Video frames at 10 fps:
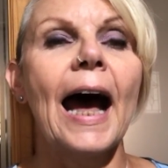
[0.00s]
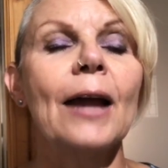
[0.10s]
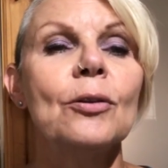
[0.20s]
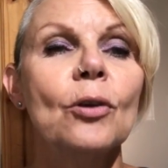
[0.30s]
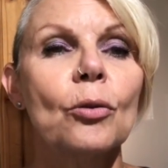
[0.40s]

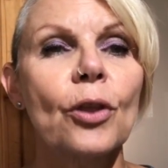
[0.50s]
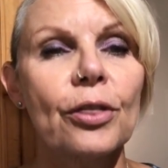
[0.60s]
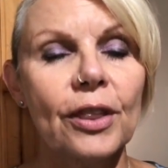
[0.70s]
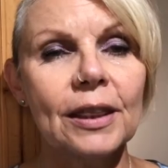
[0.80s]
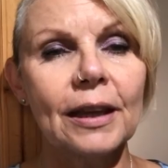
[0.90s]
And the
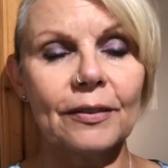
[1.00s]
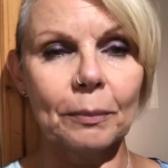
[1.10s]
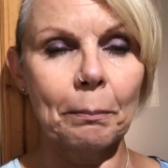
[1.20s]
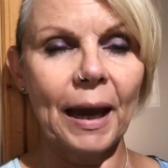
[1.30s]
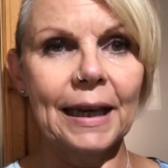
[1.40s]
thing
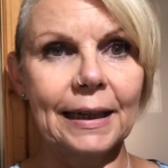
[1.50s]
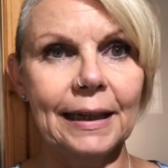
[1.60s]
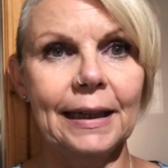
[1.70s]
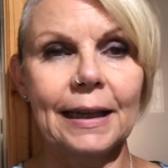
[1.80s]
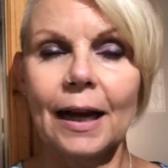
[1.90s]
that's mainly